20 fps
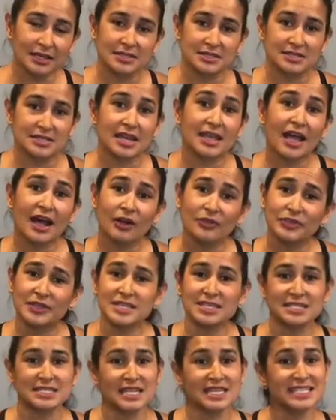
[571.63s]
Stay healthy,
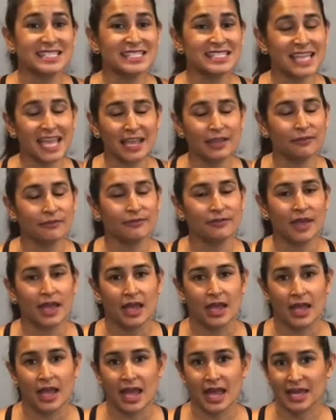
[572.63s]
stay safe,
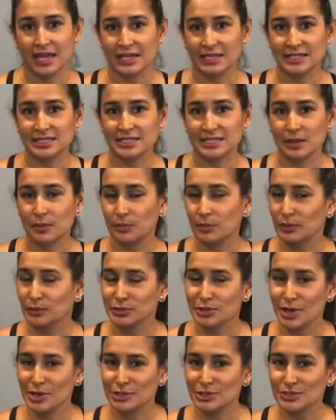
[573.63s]
and we will
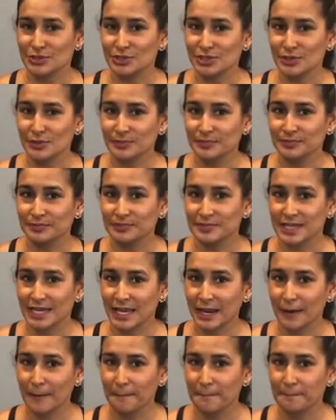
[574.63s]
talk to you soon. Take
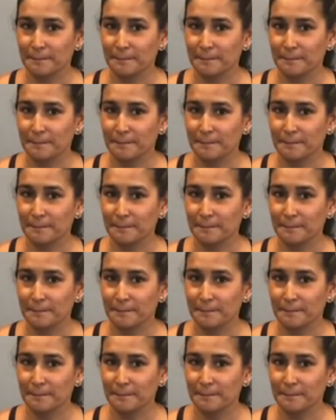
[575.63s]
care.